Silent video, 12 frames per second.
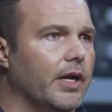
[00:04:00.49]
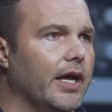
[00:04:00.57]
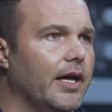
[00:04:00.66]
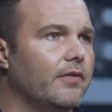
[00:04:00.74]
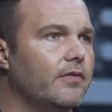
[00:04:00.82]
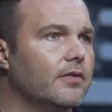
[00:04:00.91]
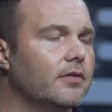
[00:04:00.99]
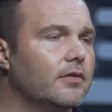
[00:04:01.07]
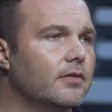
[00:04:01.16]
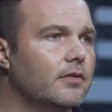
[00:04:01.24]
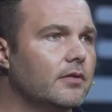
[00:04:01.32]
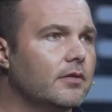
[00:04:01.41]
we have.
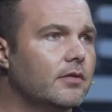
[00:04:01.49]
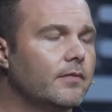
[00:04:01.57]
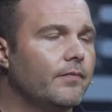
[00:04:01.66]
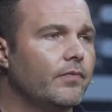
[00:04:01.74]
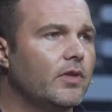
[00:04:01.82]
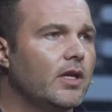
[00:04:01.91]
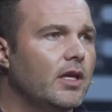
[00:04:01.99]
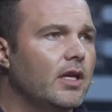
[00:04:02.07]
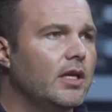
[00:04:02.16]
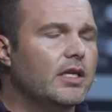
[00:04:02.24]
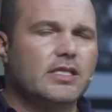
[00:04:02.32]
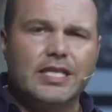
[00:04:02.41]

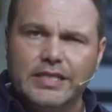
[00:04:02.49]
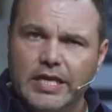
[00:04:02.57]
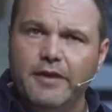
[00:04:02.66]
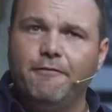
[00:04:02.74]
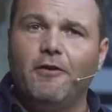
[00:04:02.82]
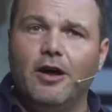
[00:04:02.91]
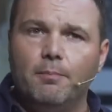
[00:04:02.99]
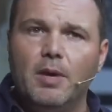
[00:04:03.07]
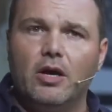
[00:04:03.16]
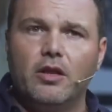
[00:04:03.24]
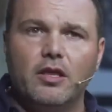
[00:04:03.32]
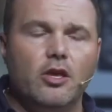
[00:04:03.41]
Because the default
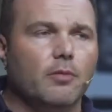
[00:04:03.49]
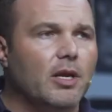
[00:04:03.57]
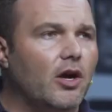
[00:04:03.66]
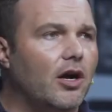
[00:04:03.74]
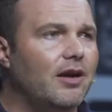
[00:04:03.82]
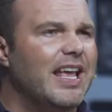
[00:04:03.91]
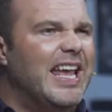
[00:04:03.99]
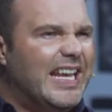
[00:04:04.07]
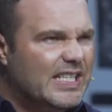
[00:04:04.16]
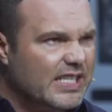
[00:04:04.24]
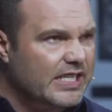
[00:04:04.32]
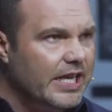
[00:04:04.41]
mode of the human heart
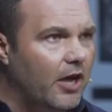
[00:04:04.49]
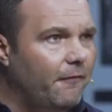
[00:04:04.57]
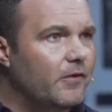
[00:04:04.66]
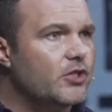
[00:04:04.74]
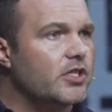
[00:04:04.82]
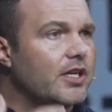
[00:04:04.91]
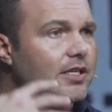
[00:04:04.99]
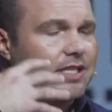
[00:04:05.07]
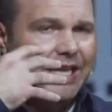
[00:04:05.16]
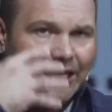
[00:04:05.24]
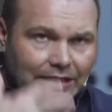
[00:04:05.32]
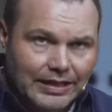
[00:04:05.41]
is selfishness,
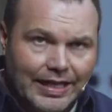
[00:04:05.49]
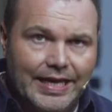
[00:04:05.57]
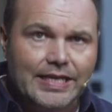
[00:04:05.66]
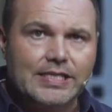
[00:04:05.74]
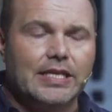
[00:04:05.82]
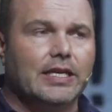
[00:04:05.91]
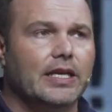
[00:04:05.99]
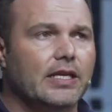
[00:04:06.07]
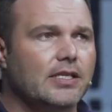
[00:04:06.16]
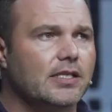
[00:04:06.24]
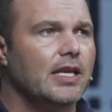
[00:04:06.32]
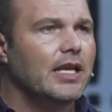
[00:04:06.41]

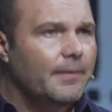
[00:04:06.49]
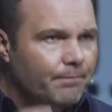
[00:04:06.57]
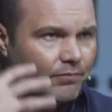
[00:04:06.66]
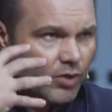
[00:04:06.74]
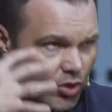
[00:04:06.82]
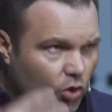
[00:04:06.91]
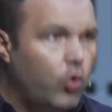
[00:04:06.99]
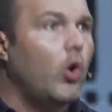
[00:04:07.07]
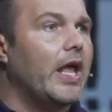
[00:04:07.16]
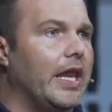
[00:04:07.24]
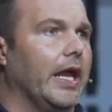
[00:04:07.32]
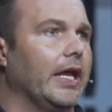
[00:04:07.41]
laziness,
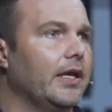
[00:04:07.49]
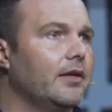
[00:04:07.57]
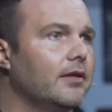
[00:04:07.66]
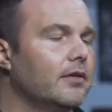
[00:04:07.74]
quitting.